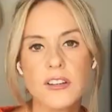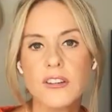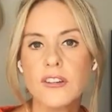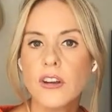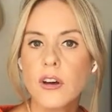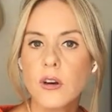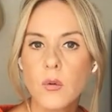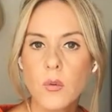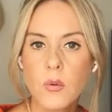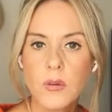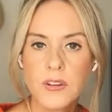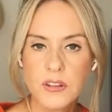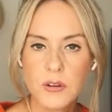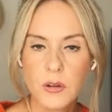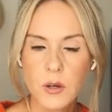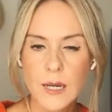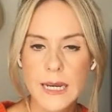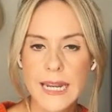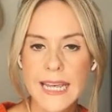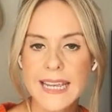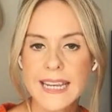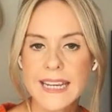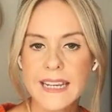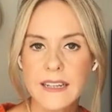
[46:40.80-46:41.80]
know your
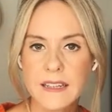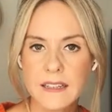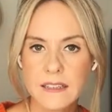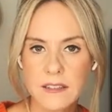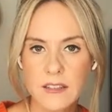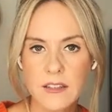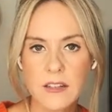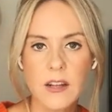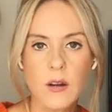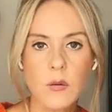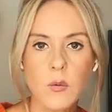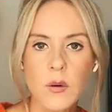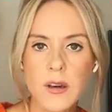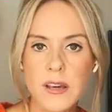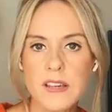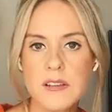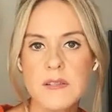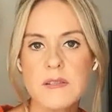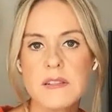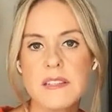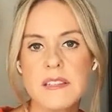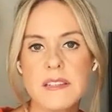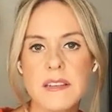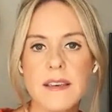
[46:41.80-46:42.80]
lane, you know, where
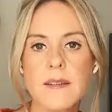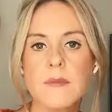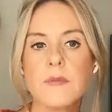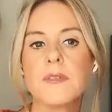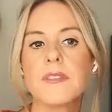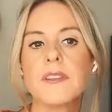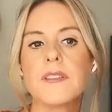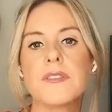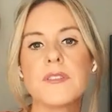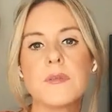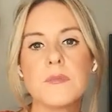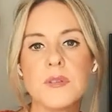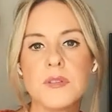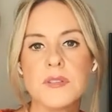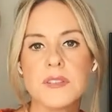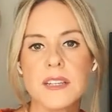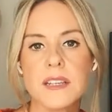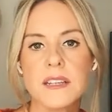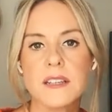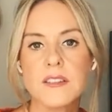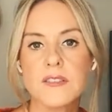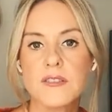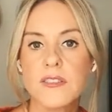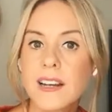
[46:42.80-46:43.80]
you sit within the
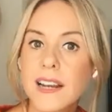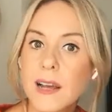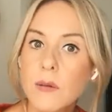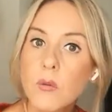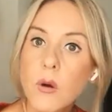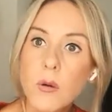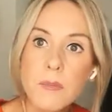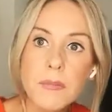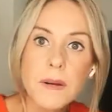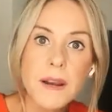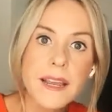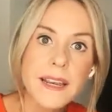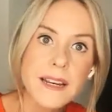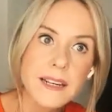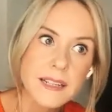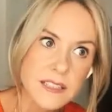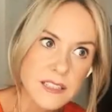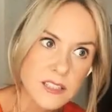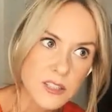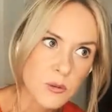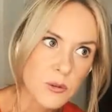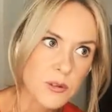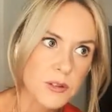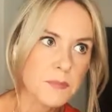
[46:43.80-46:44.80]
music industry. Like, what
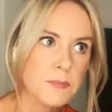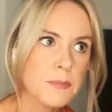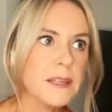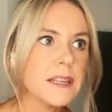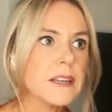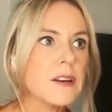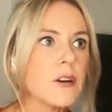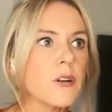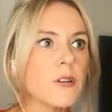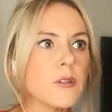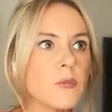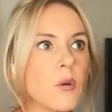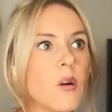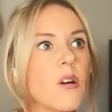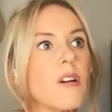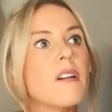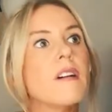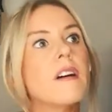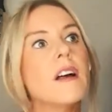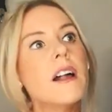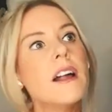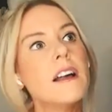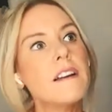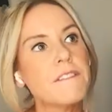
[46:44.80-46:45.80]
playlist do you want to be on? What
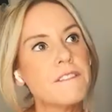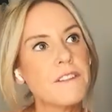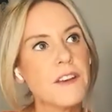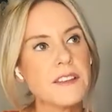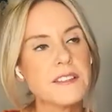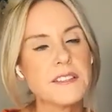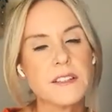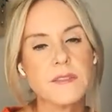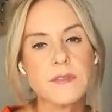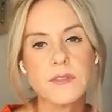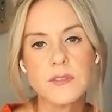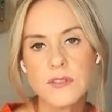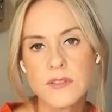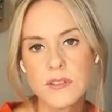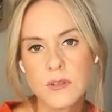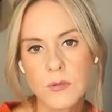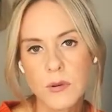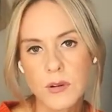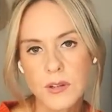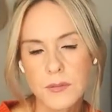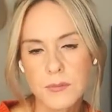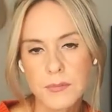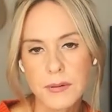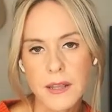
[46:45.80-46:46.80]
festivals do you
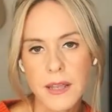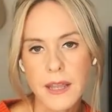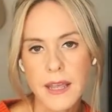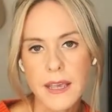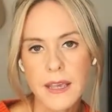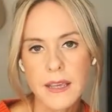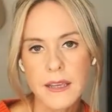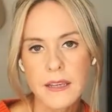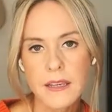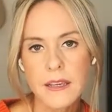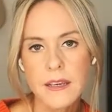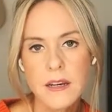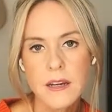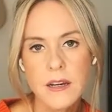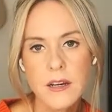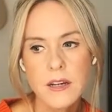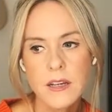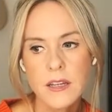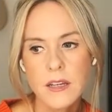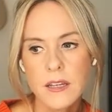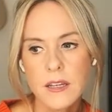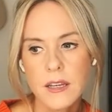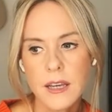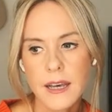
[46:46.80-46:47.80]
want to play?
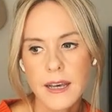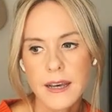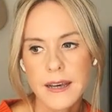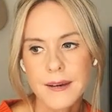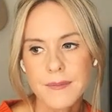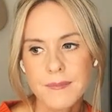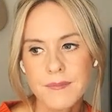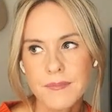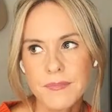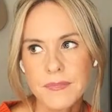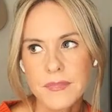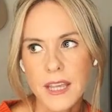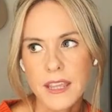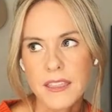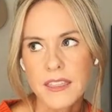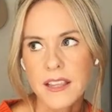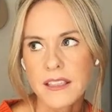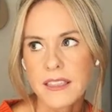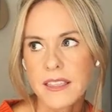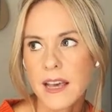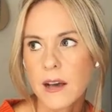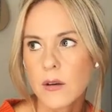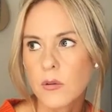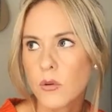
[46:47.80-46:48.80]
I
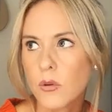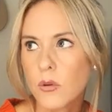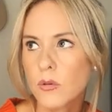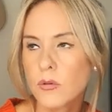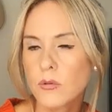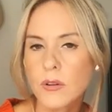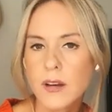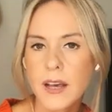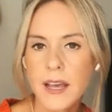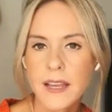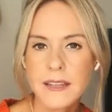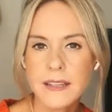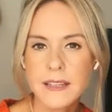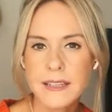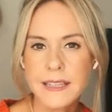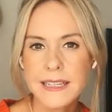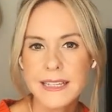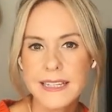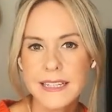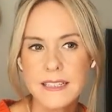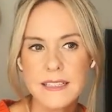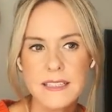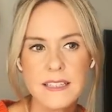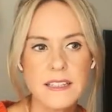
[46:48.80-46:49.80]
think that all kind of
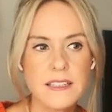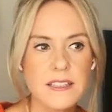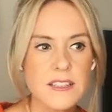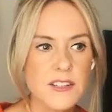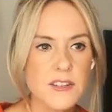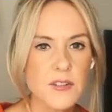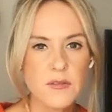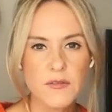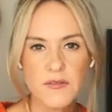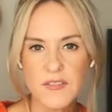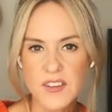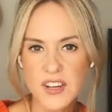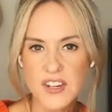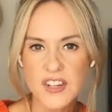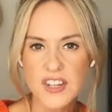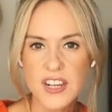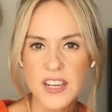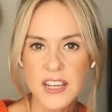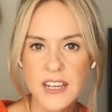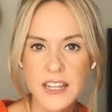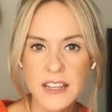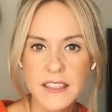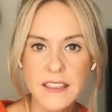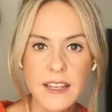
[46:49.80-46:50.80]
leads into your
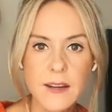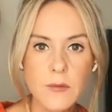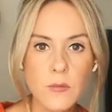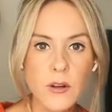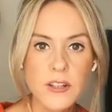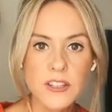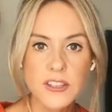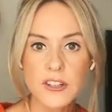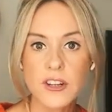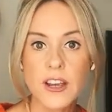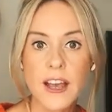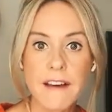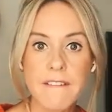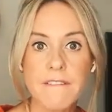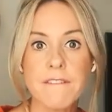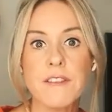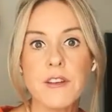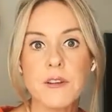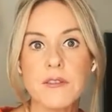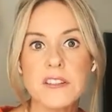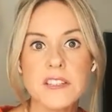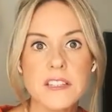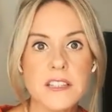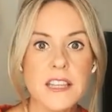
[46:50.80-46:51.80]
vision. And then once you have
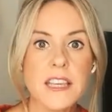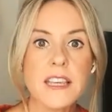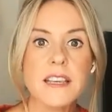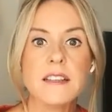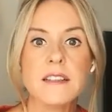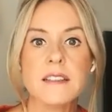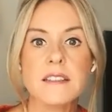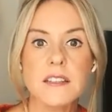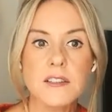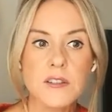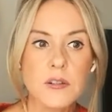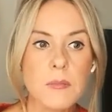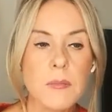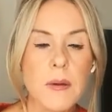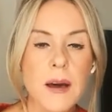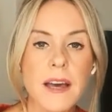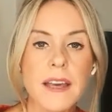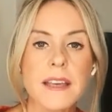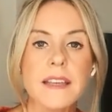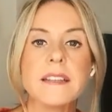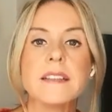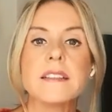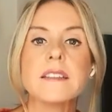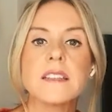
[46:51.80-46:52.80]
those things in your
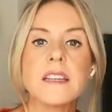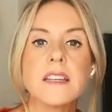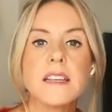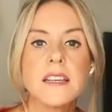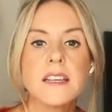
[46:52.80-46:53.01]
mind,